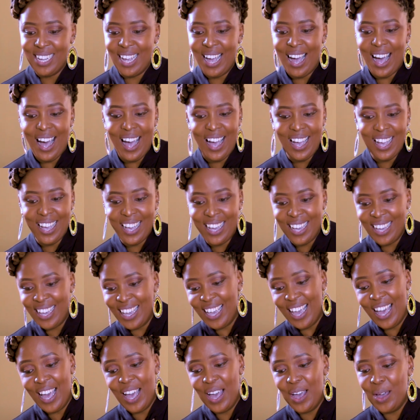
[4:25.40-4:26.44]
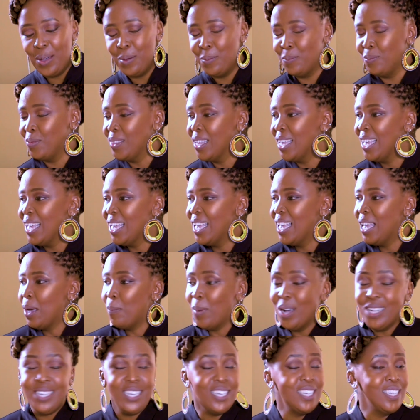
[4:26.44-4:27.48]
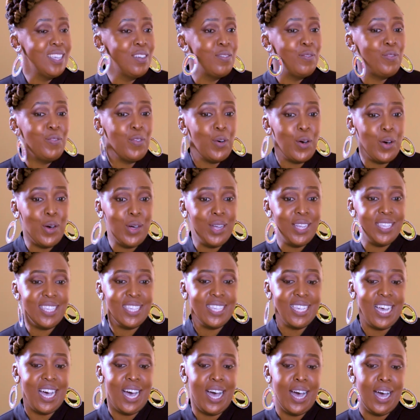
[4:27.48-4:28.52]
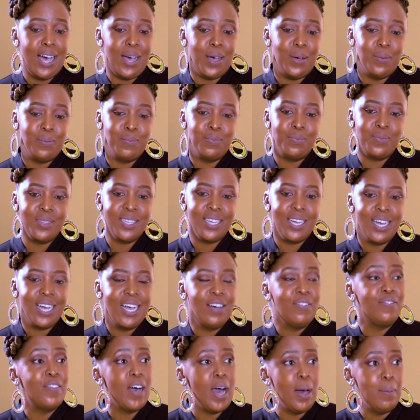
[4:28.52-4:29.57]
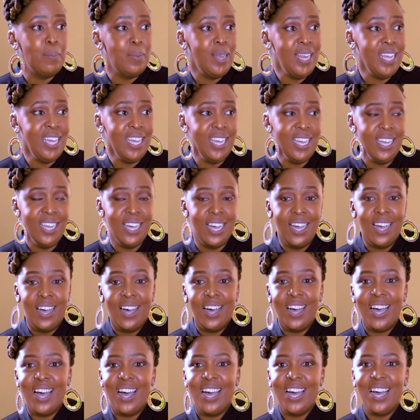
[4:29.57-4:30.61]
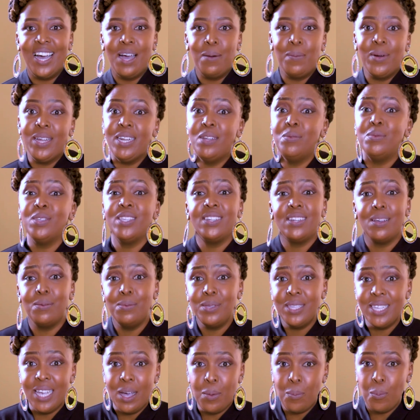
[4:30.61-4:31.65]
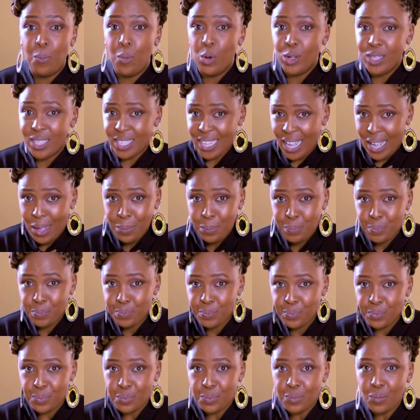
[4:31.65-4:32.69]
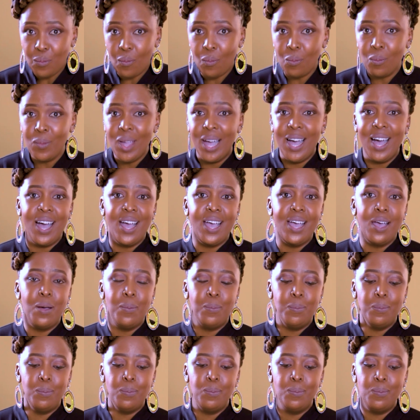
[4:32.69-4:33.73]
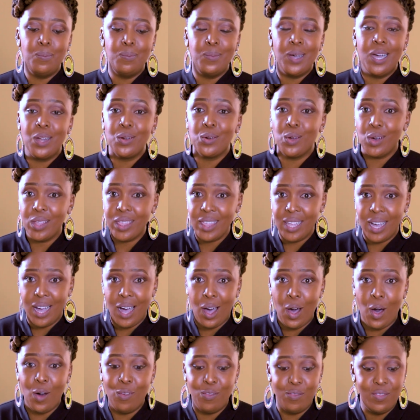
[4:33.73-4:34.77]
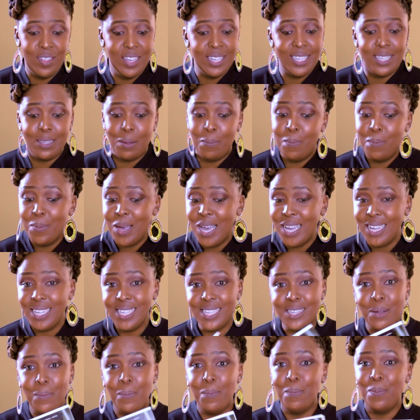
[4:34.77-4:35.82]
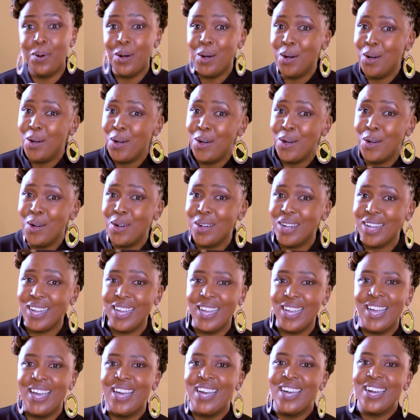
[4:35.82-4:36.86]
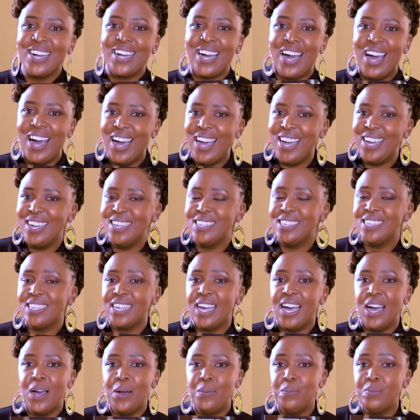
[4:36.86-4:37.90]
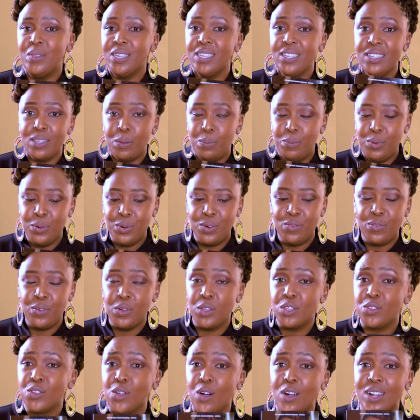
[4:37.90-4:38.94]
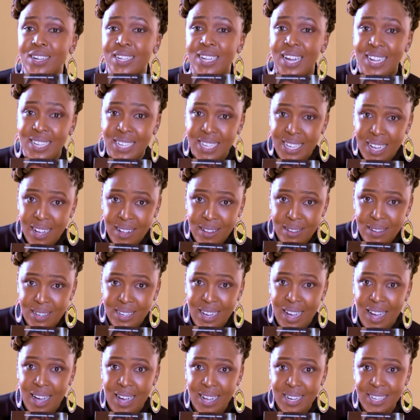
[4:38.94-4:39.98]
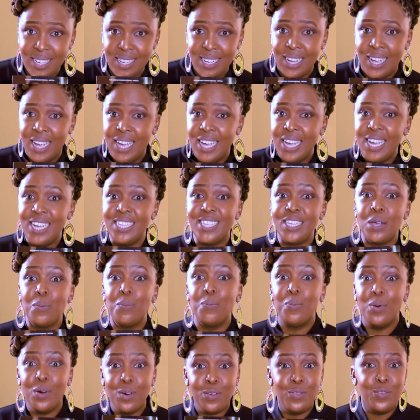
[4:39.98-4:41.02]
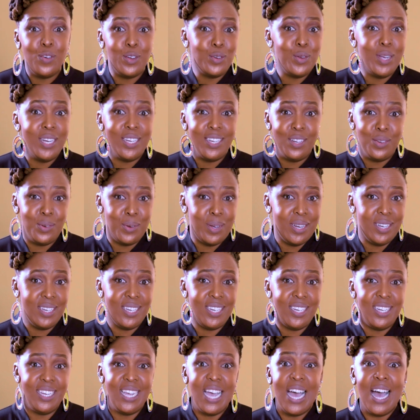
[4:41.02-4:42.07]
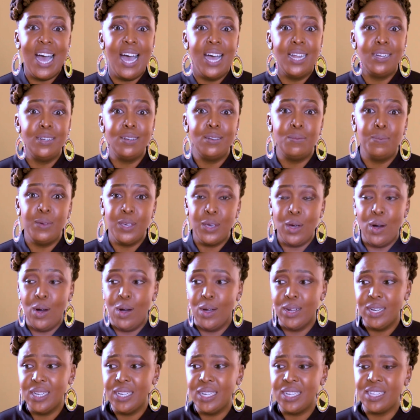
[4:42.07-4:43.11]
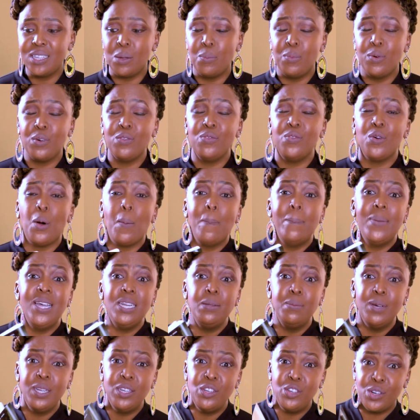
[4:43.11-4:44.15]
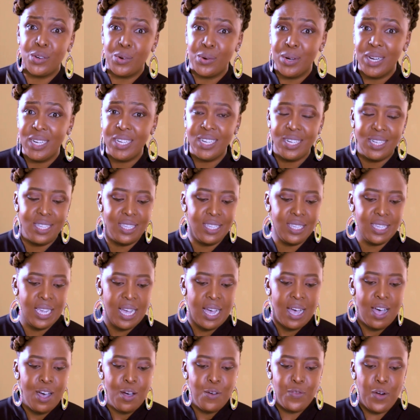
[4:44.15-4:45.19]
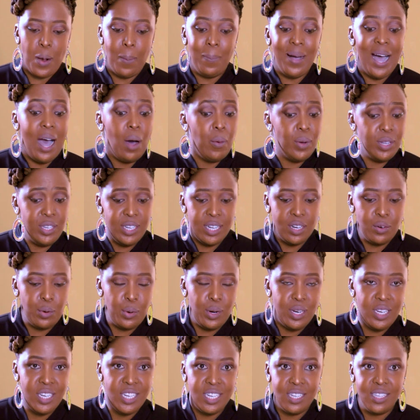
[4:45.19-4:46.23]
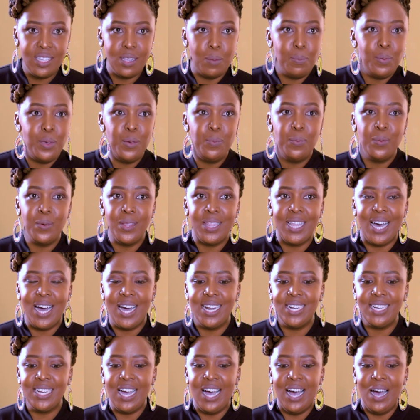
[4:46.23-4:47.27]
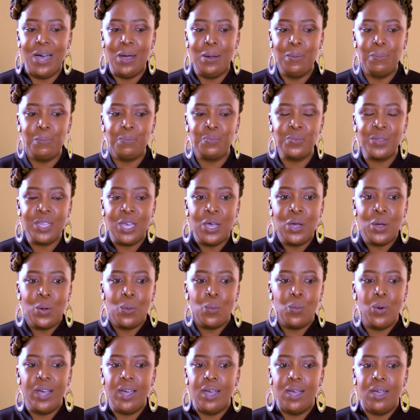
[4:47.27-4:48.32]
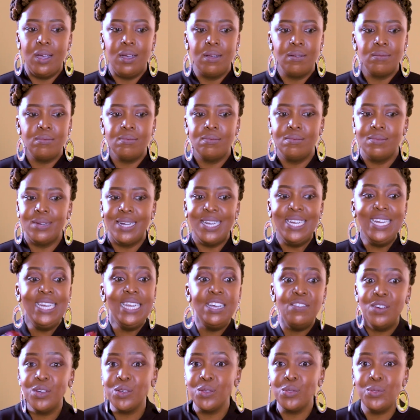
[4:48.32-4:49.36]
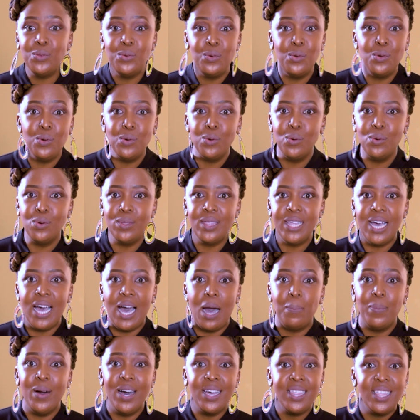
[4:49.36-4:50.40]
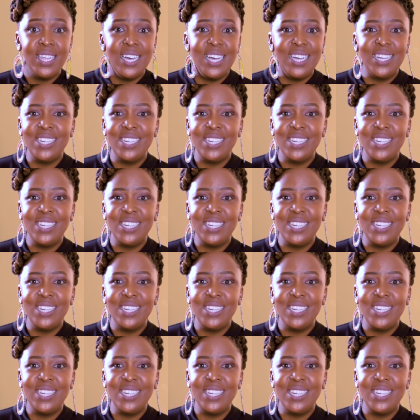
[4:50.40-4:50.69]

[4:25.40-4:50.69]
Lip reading: Hi, Munchies and Thoughts family. My name is Nthabiseng Mosta. I am an author of this amazing book. Guys, this is a beautiful, it's called The Untitled Heart. It's a book for 2020 and beyond. It's a book for many, many generations. From our generation, the people that were living through the apartheid